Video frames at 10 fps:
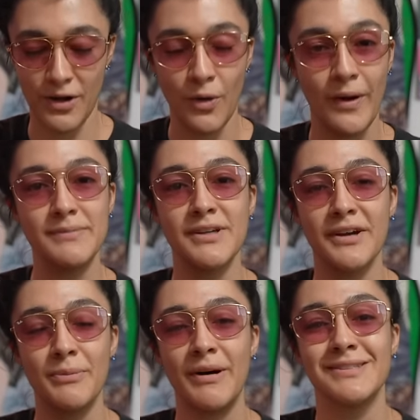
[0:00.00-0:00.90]
No, I'm
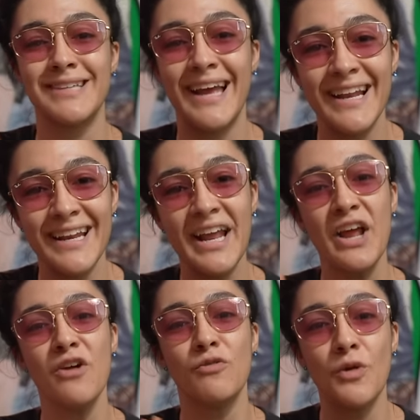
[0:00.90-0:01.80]
talking about 10
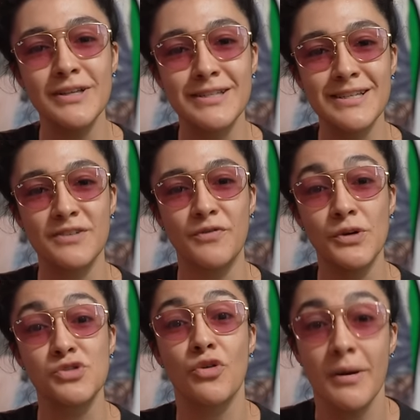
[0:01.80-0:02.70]
voices for
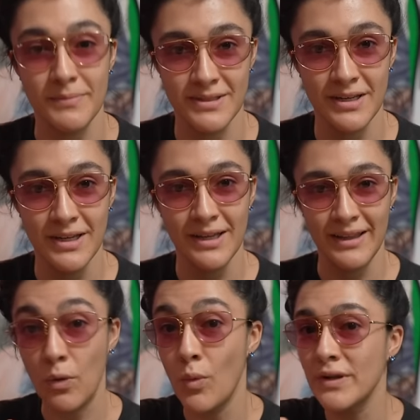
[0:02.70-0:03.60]
drums,
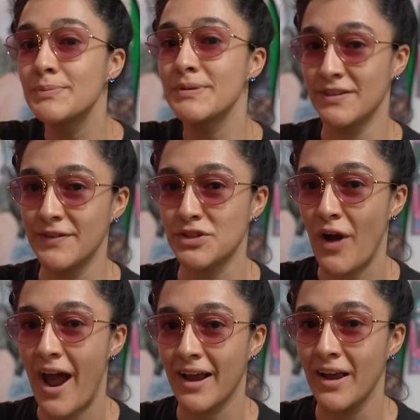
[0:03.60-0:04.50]
like one specific
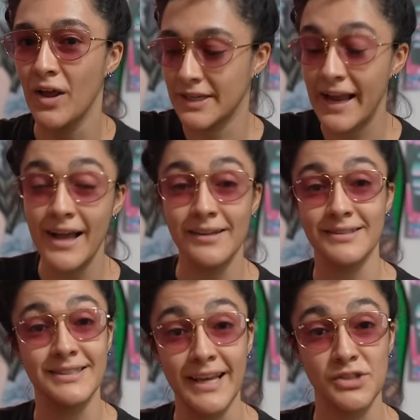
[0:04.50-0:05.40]
track, and not
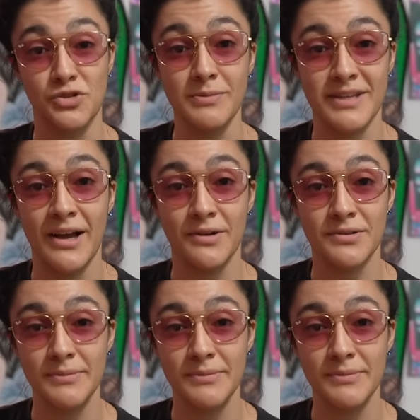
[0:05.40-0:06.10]
set drum sounds.